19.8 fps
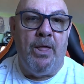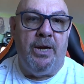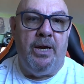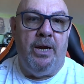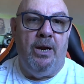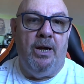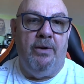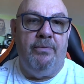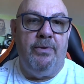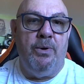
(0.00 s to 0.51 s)

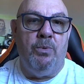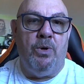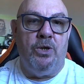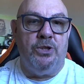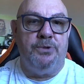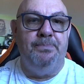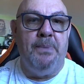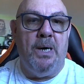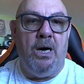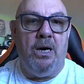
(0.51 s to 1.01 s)
You know, if you
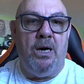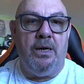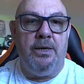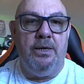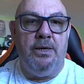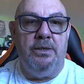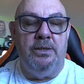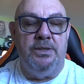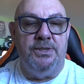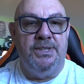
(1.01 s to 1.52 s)
watch
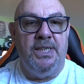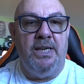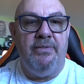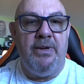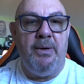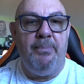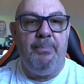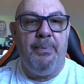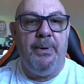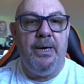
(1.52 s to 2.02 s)
Mark at
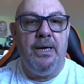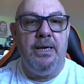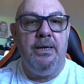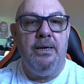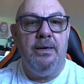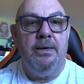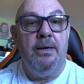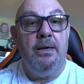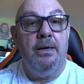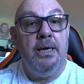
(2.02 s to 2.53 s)
TVP,
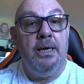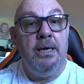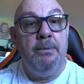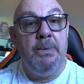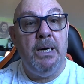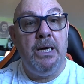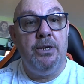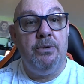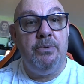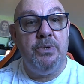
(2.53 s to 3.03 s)
he
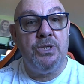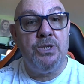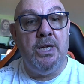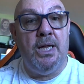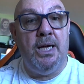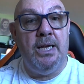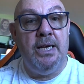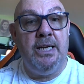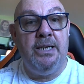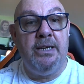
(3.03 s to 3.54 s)
might do it
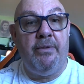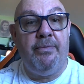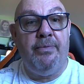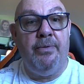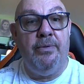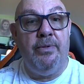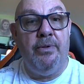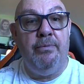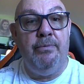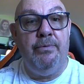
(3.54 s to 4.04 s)
slightly
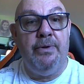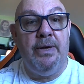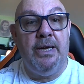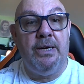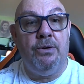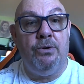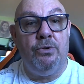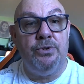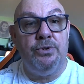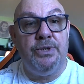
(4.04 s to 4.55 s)
different than
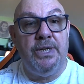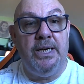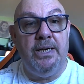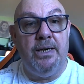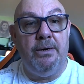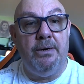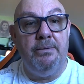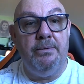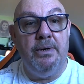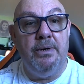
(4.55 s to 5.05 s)
Vic or
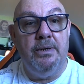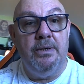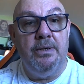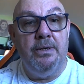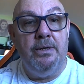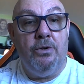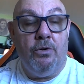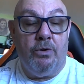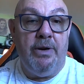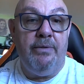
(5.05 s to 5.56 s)
Dino
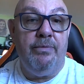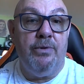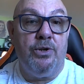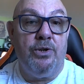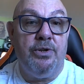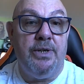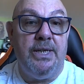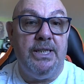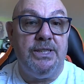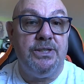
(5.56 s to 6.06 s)
or even
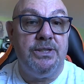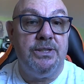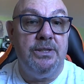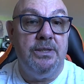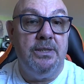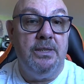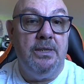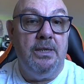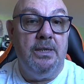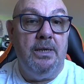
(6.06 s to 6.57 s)
Chris.
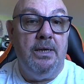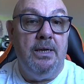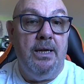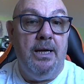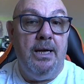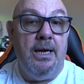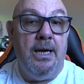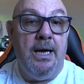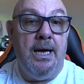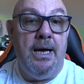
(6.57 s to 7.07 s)

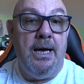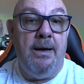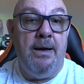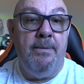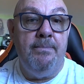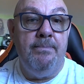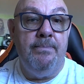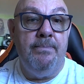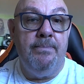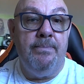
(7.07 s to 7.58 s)

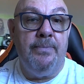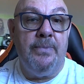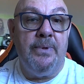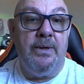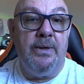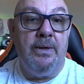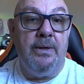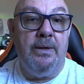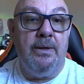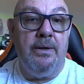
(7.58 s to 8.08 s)

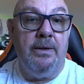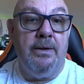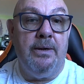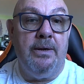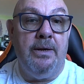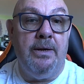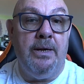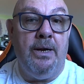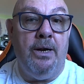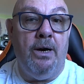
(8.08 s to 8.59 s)

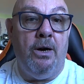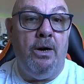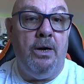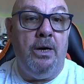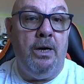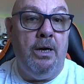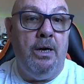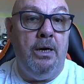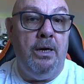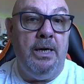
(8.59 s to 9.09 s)
You
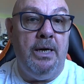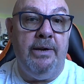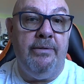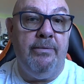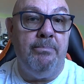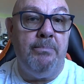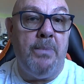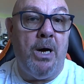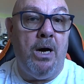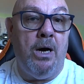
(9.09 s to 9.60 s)
know,
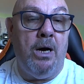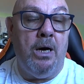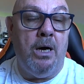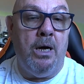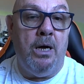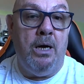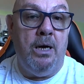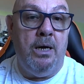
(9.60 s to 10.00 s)
even Mike